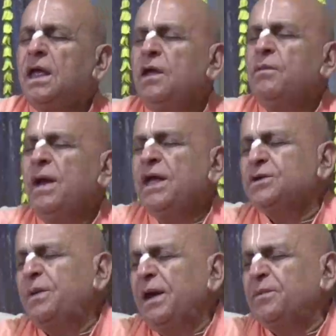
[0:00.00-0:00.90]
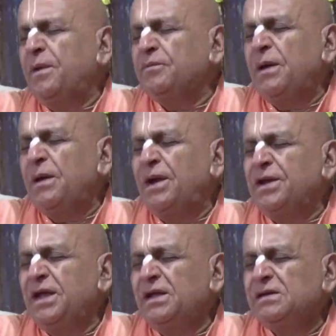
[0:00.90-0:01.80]
If I expect from
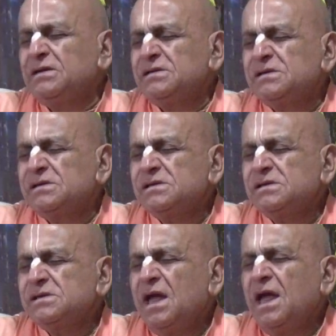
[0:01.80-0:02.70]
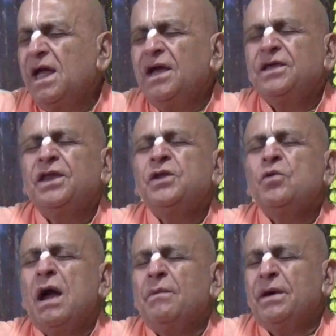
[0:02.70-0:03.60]
somebody, is a
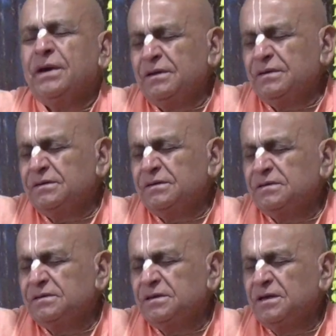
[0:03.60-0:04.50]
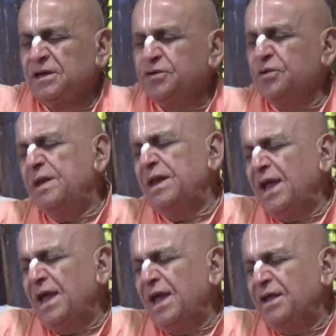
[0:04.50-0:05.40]
newcomer, he should be
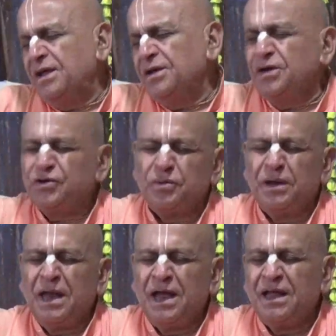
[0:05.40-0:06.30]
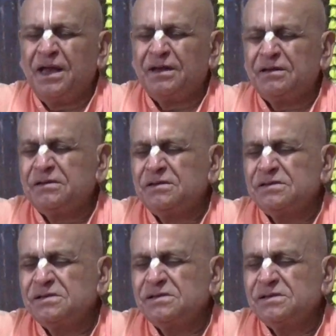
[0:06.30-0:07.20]
like this, he should be like that.
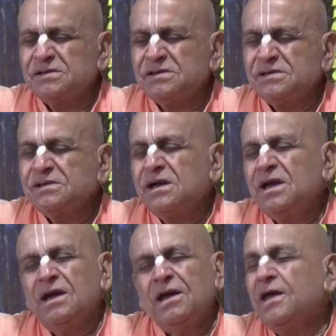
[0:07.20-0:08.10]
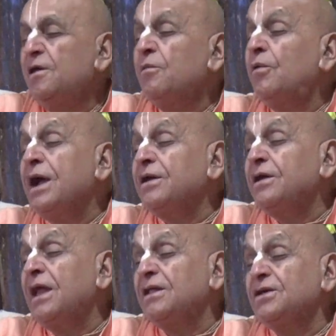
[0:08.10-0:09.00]
He won't act
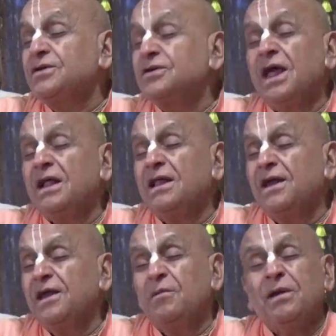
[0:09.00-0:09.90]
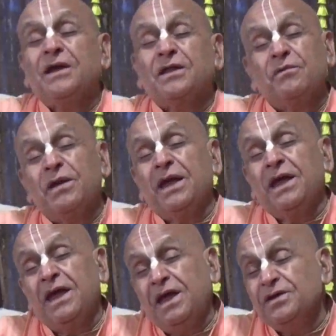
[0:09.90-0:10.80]
like this, like that. He will act the way
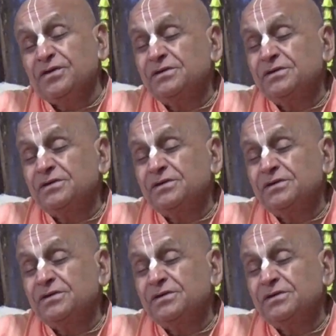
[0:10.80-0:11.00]
he is.